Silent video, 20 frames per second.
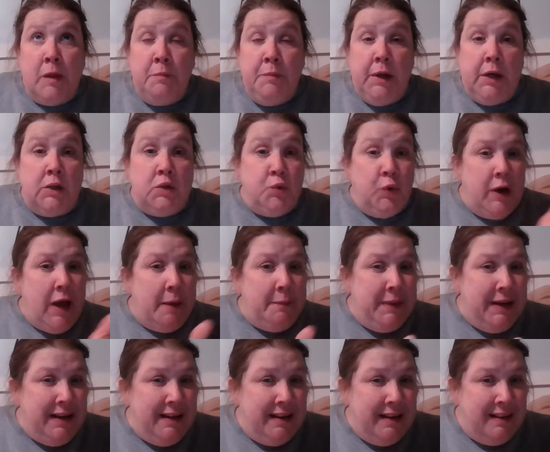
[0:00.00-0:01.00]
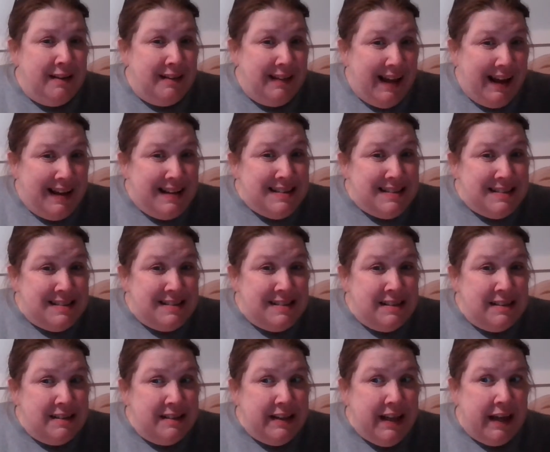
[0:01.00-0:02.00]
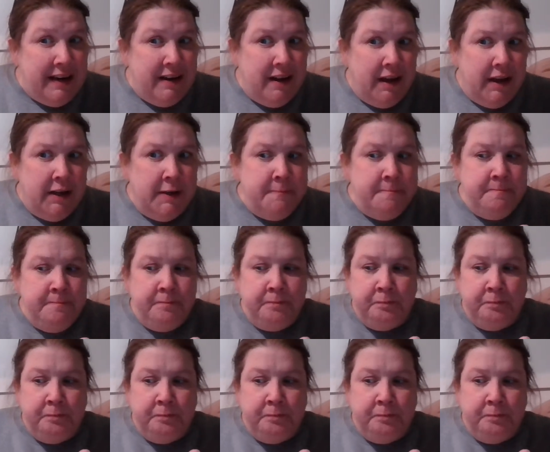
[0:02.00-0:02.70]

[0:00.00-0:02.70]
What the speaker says: because we're not meeting in class that night,